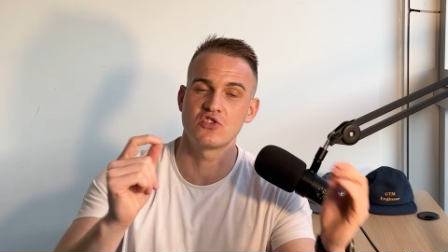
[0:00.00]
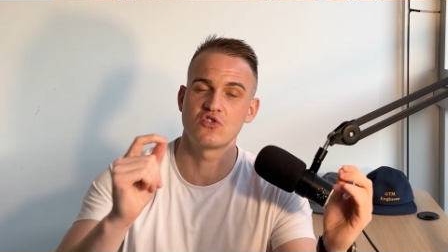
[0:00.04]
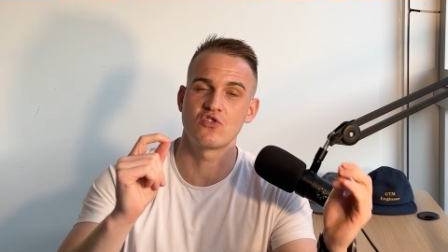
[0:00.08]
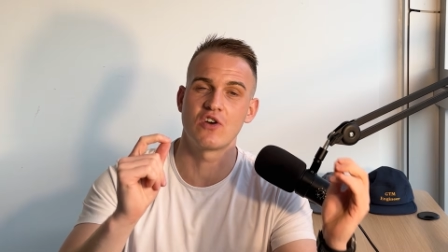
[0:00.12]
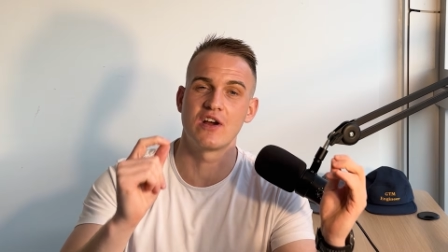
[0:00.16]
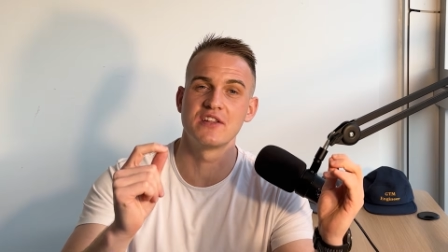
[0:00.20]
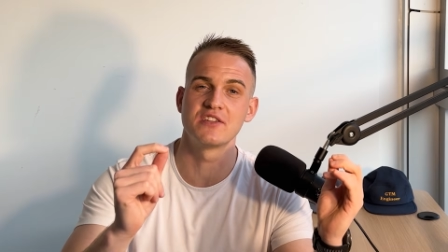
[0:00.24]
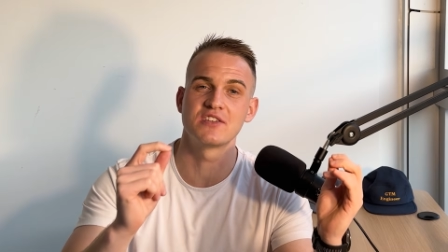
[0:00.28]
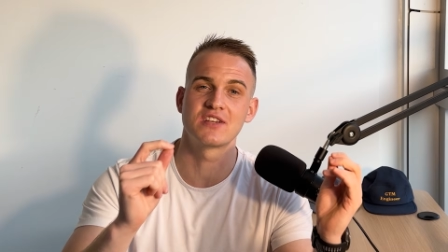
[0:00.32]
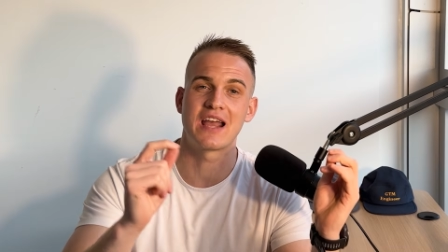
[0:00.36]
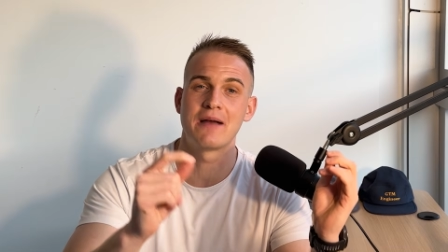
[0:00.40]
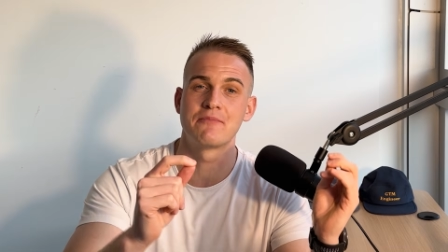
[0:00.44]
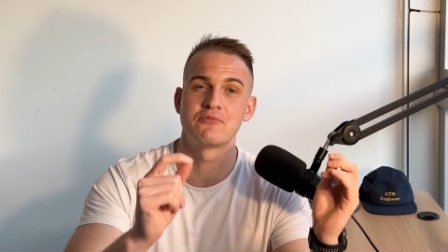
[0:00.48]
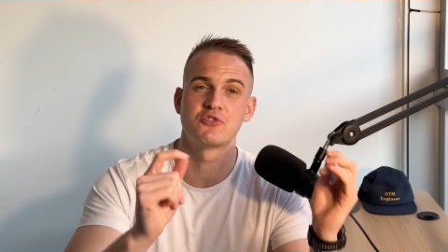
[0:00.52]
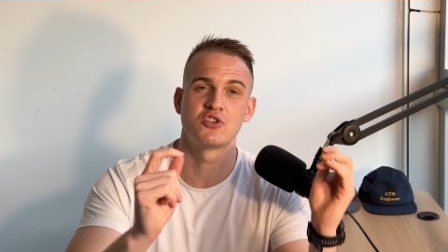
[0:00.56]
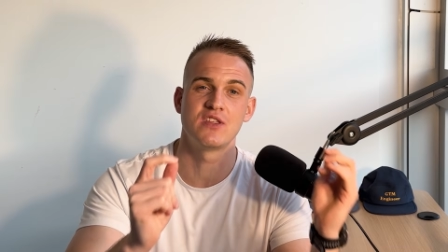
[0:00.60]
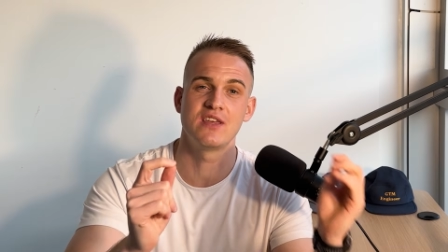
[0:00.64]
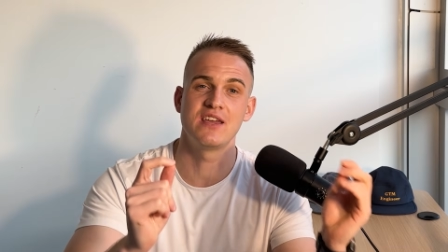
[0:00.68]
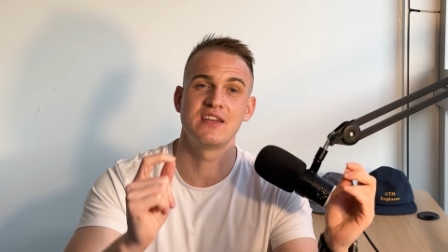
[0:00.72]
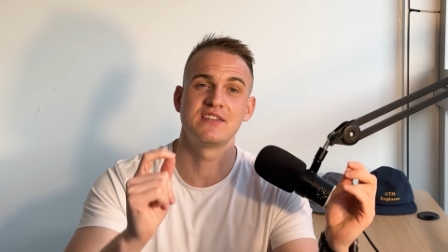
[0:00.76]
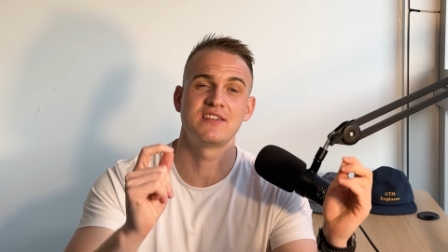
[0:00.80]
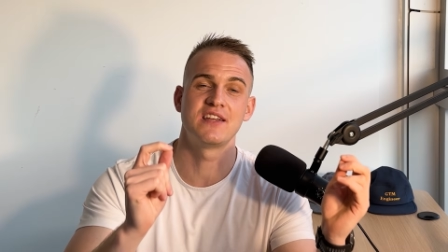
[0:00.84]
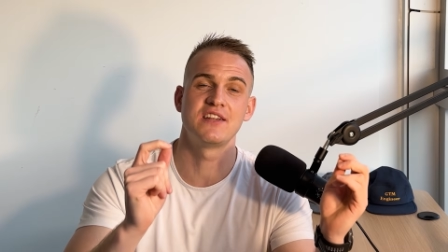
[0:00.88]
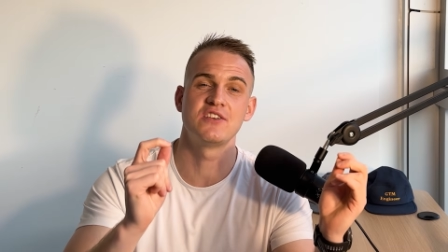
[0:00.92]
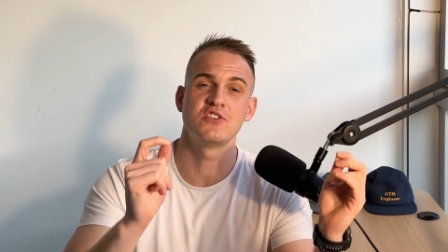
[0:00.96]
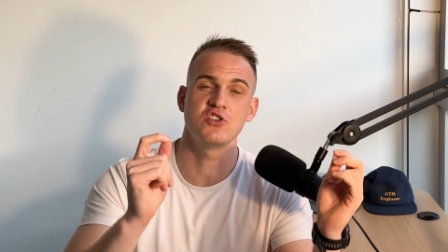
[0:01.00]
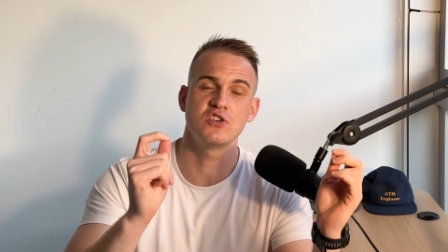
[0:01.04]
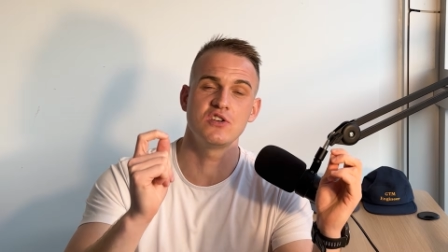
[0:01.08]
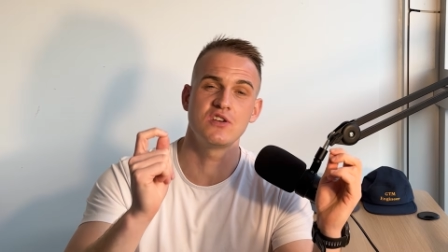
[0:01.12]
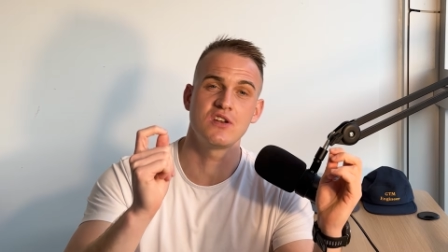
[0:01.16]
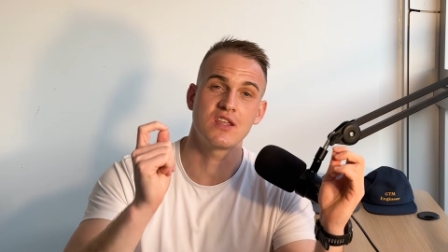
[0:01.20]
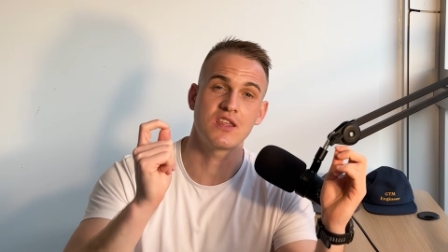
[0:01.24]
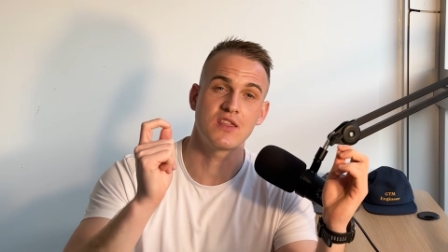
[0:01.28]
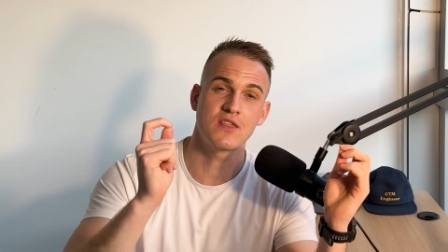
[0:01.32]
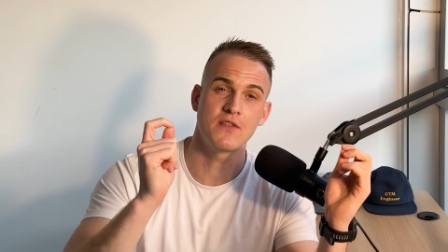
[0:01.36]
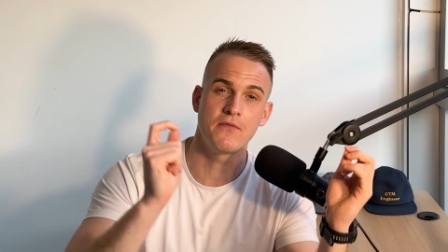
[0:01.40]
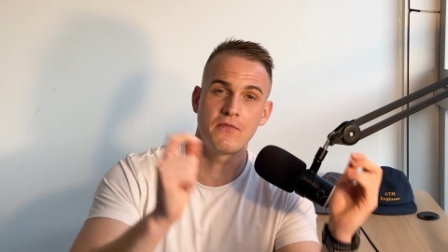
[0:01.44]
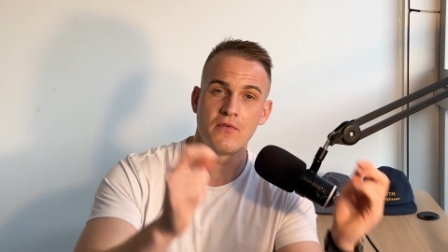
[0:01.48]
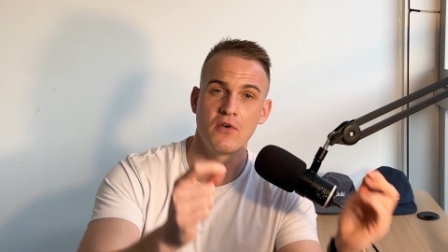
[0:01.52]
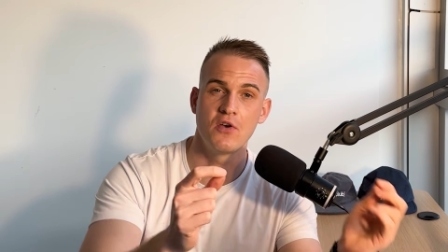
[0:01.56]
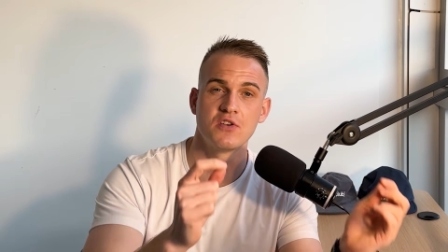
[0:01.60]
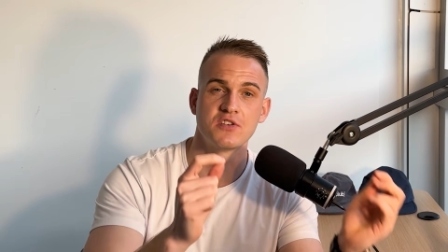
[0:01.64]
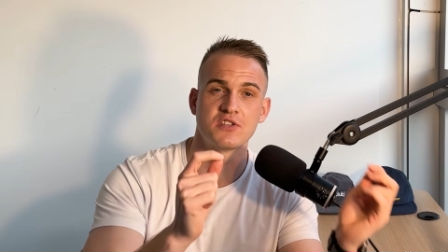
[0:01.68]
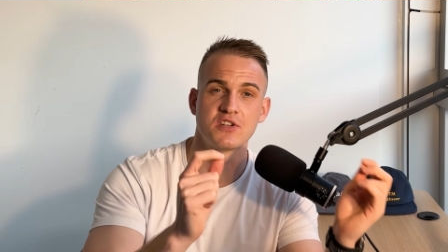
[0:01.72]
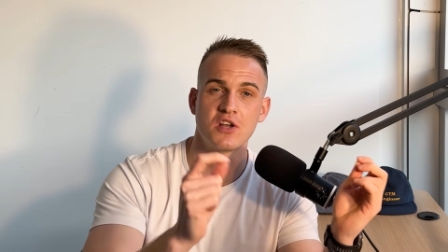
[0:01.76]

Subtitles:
trying to capture their attention in the first